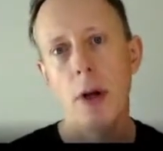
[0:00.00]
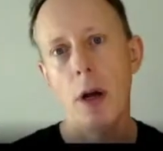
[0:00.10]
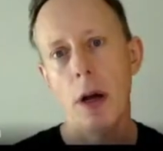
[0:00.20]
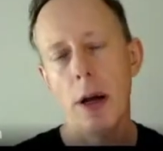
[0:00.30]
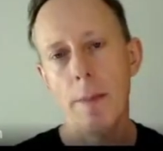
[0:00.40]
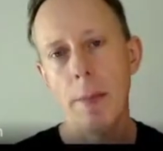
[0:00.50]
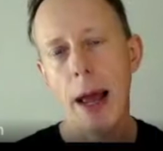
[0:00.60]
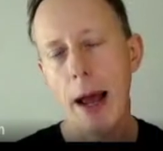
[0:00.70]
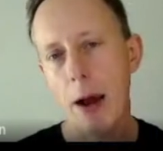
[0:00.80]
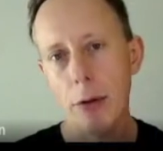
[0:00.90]
Um,
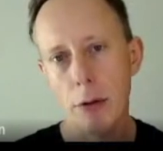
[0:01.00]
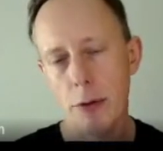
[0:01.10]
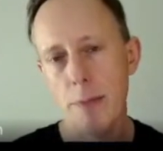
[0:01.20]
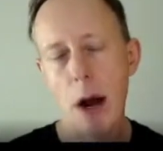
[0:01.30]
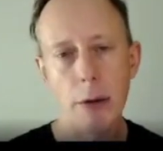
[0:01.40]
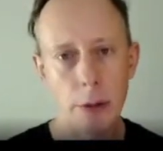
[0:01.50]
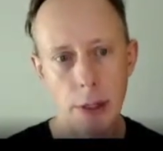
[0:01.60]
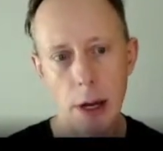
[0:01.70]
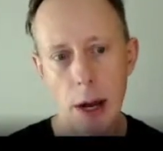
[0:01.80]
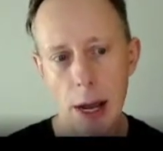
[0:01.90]
how do you
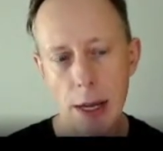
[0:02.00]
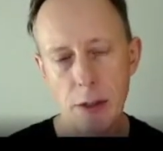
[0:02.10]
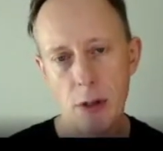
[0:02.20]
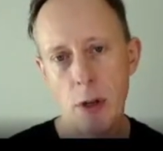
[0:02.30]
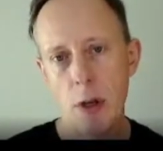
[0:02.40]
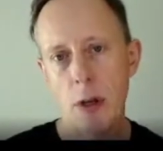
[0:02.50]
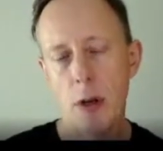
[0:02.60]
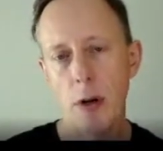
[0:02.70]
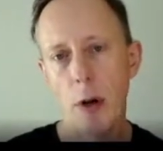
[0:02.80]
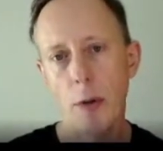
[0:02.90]
democratize,
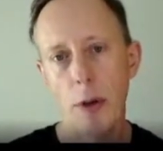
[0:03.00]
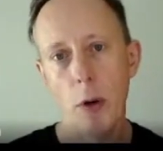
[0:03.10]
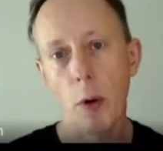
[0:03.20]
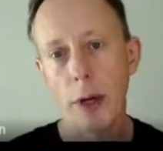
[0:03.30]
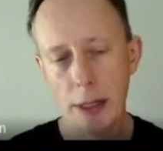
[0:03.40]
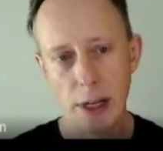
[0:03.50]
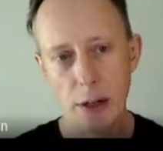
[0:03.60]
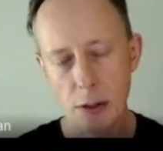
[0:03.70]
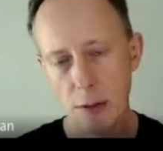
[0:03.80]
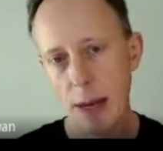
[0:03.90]
you know, the
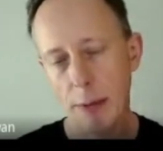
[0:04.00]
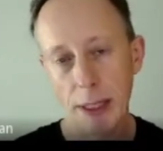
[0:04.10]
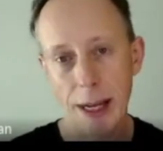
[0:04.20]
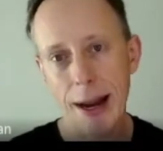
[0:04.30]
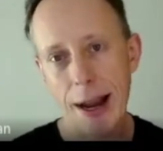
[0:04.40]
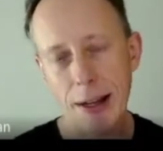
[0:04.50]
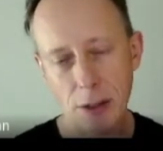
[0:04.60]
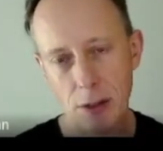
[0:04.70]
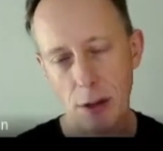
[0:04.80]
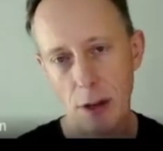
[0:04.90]
organization to be able to get
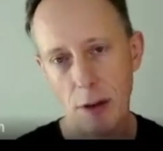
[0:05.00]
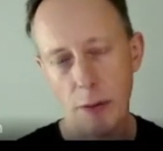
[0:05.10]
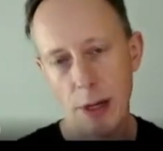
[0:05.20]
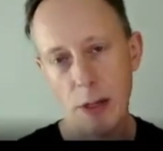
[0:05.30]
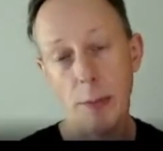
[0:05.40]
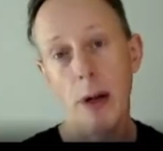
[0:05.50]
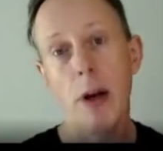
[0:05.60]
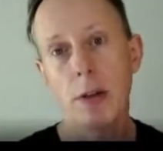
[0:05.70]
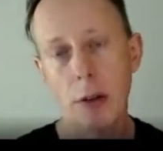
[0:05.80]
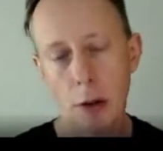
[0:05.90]
access to the information, but
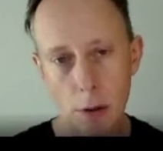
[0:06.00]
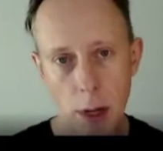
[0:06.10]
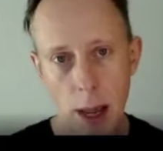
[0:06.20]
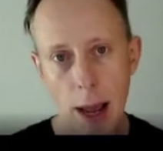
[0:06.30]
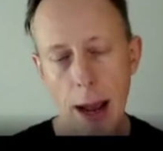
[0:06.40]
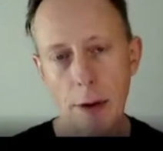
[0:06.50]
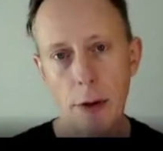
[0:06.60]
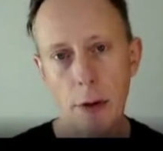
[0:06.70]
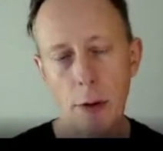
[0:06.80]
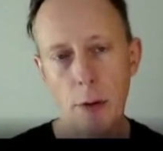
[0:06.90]
also how do
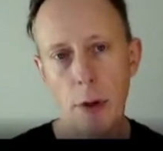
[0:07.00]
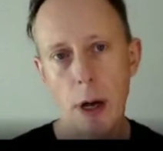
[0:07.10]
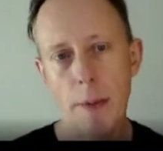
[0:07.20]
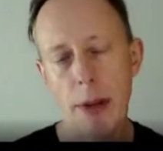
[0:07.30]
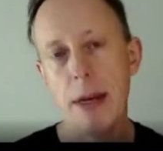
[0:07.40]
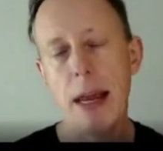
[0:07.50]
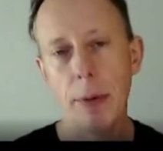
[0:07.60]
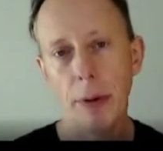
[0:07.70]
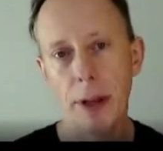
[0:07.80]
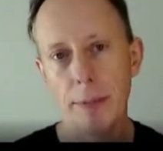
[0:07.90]
you um,
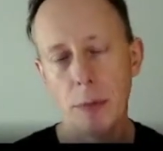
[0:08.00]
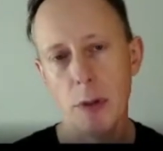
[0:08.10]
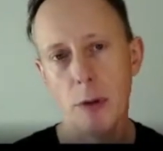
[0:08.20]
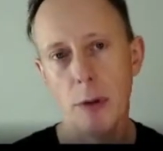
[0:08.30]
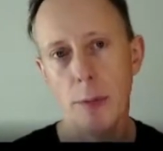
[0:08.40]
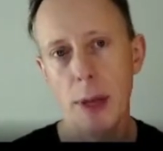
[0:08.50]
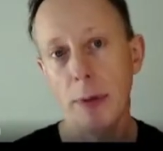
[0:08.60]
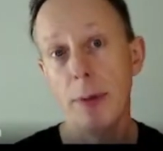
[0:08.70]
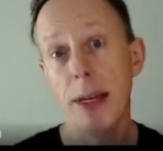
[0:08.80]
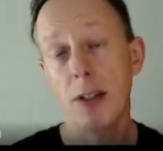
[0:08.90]
enable them to be able
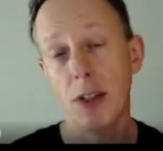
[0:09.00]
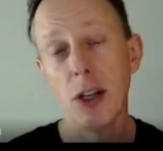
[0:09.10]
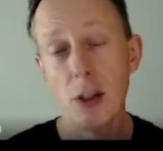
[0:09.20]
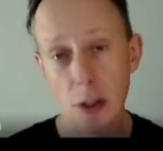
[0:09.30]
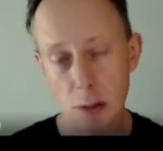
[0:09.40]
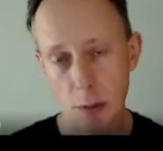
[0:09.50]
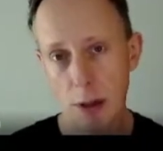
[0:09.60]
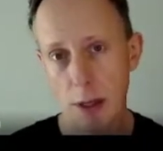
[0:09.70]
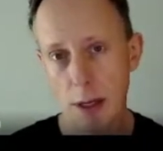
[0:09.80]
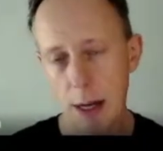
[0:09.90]
to make decisions with
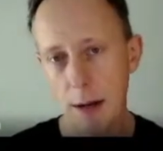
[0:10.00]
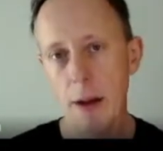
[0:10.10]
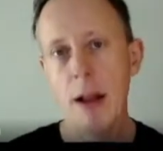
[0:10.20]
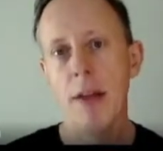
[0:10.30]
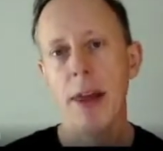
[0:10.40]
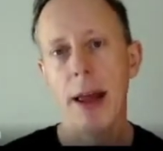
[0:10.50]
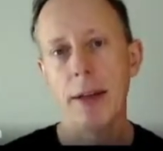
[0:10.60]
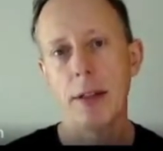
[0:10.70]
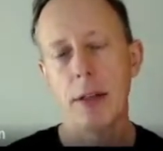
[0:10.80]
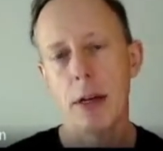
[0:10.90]
the data that
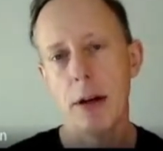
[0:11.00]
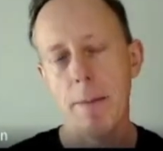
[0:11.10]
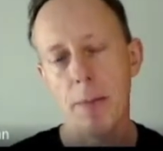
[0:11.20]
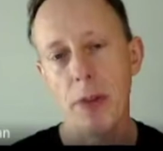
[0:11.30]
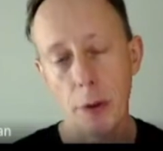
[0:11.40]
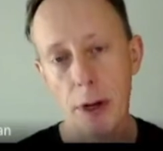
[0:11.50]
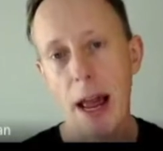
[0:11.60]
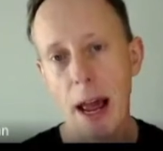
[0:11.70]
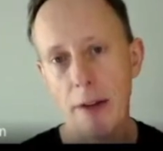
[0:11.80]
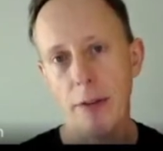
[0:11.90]
um, they're going to
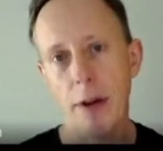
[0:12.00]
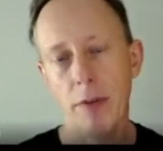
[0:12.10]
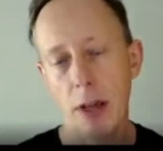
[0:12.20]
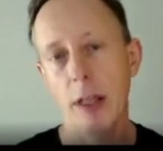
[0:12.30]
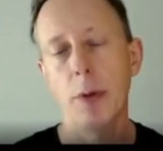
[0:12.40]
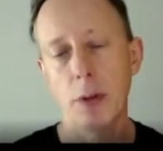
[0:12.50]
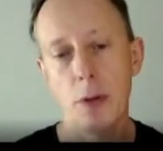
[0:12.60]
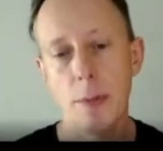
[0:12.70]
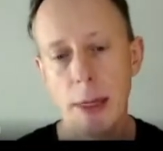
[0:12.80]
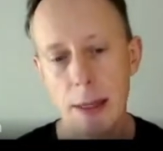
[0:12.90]
have available to
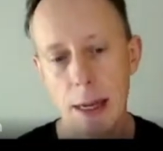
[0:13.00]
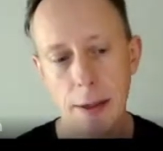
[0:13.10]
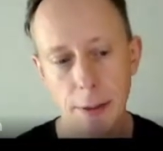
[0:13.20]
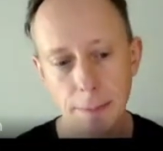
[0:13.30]
them at the end.